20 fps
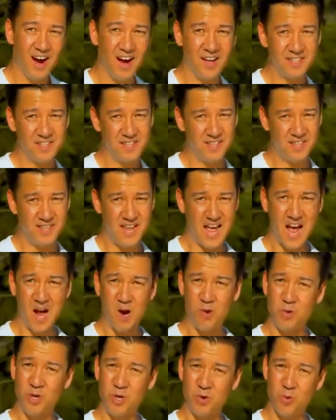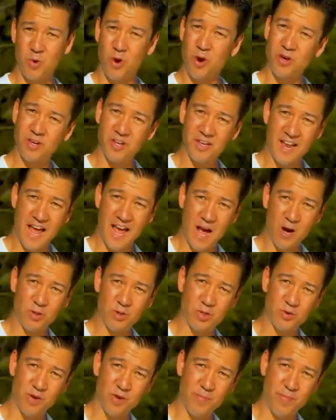Until now, you weren't allowed
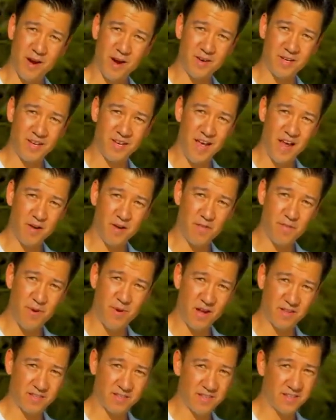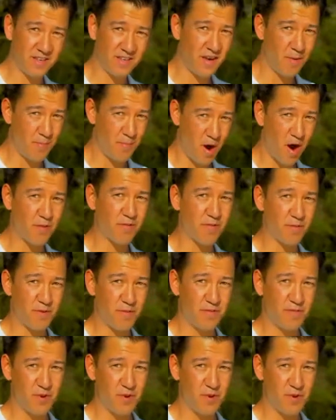to repair the line of putt, apart from a